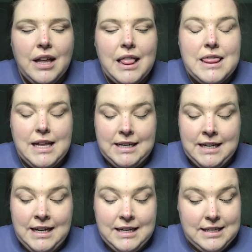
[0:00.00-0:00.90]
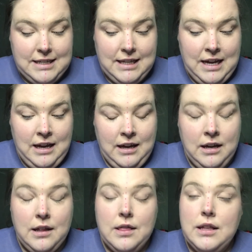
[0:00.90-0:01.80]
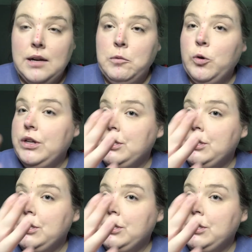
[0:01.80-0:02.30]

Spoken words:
The next thing that I'm going to